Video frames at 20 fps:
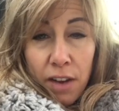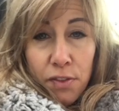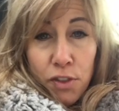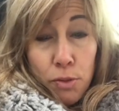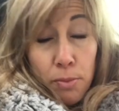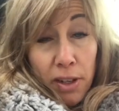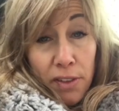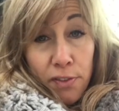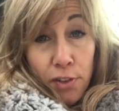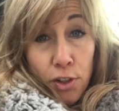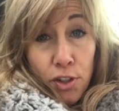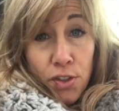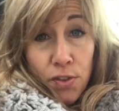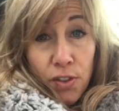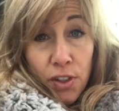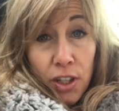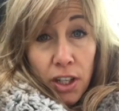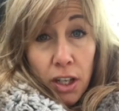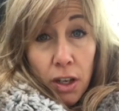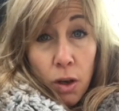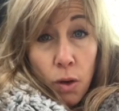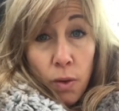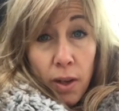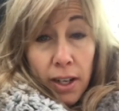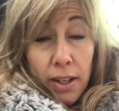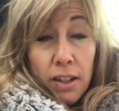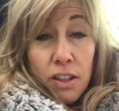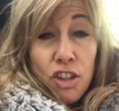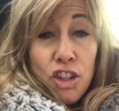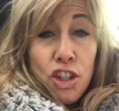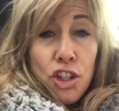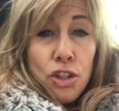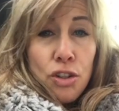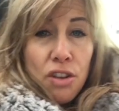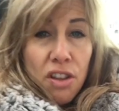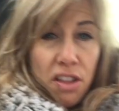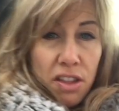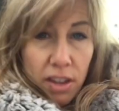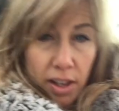after my first video, and do you